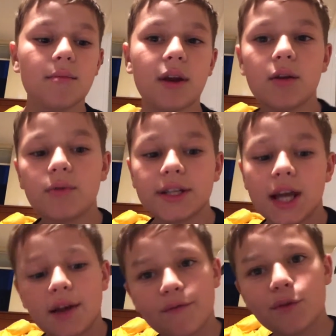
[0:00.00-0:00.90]
But anyways,
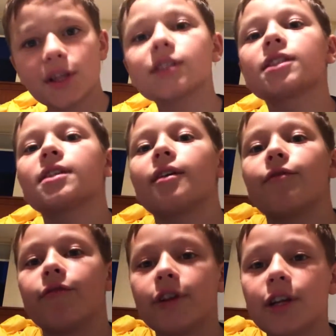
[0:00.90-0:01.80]
for this
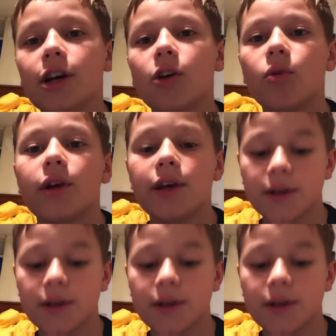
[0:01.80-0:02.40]
video,